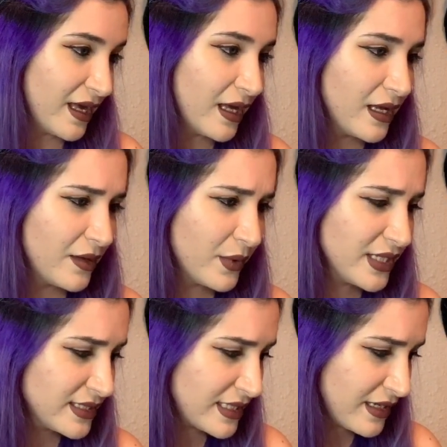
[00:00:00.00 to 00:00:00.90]
I want
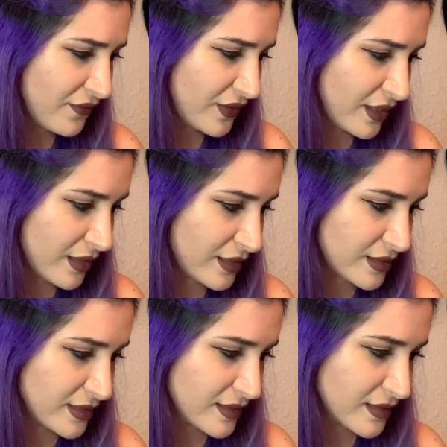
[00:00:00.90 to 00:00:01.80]
to see if
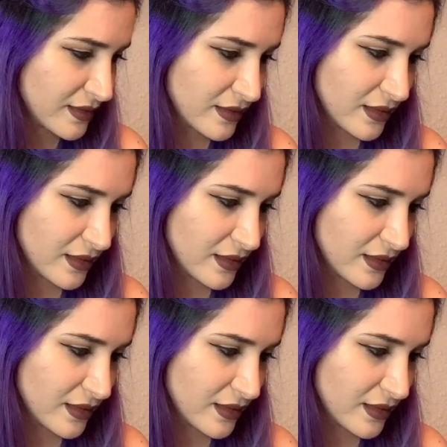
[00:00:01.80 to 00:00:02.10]
there's,